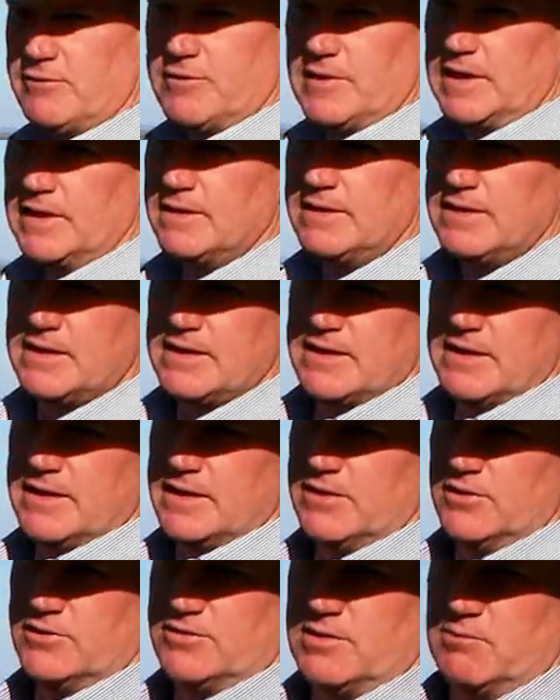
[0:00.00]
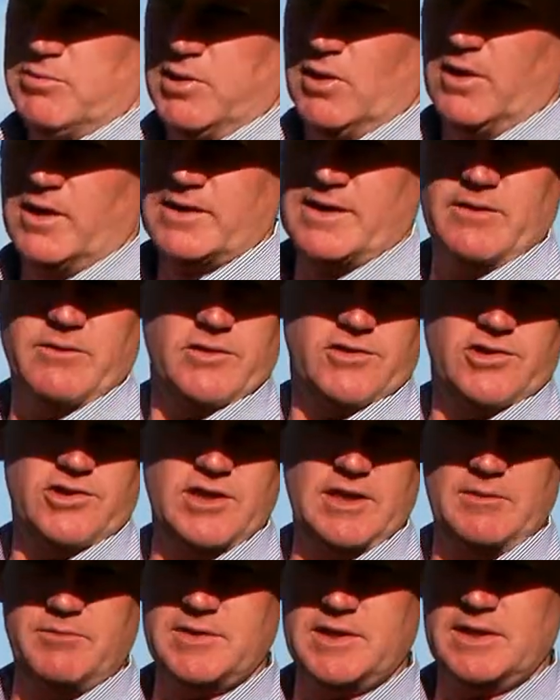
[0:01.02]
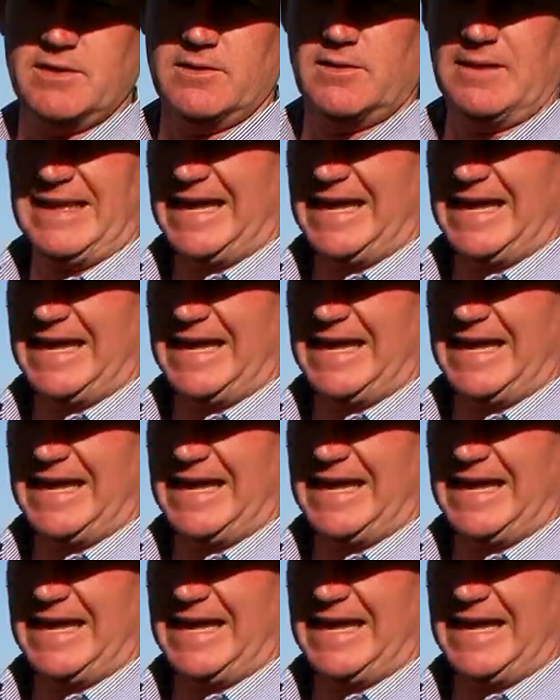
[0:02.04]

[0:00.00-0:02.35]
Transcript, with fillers: feet. Here's a block that was sheeped here